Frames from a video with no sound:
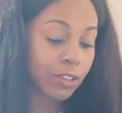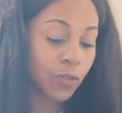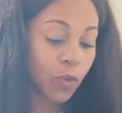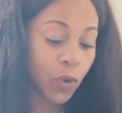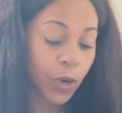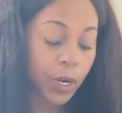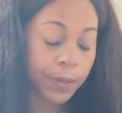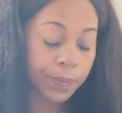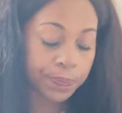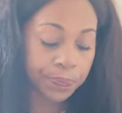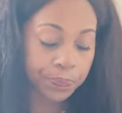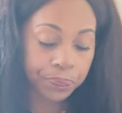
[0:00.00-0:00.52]

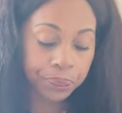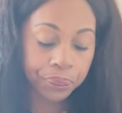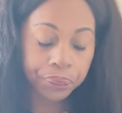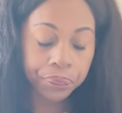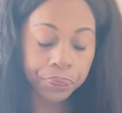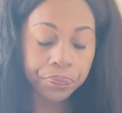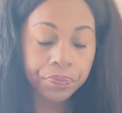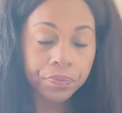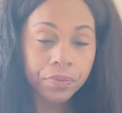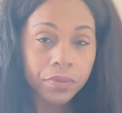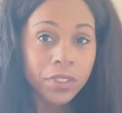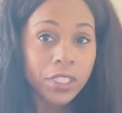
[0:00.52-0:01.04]
for
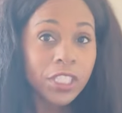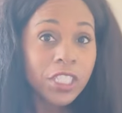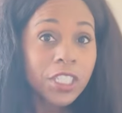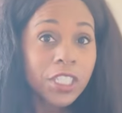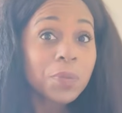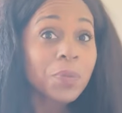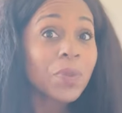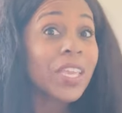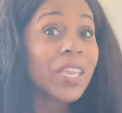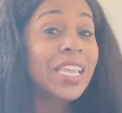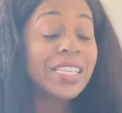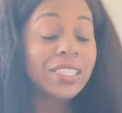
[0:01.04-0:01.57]

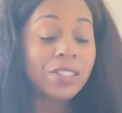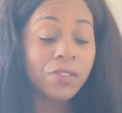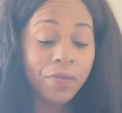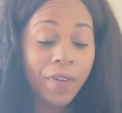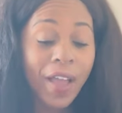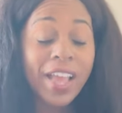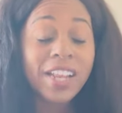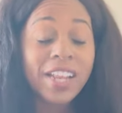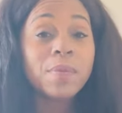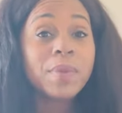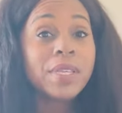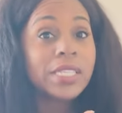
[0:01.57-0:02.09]
is
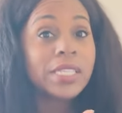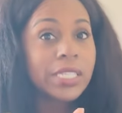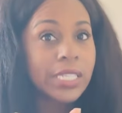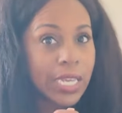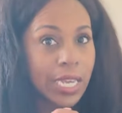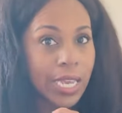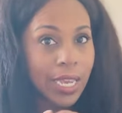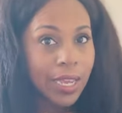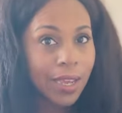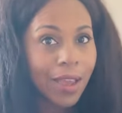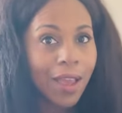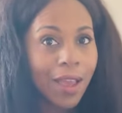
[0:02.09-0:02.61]
vitamin
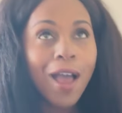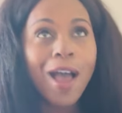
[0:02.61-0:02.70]
D.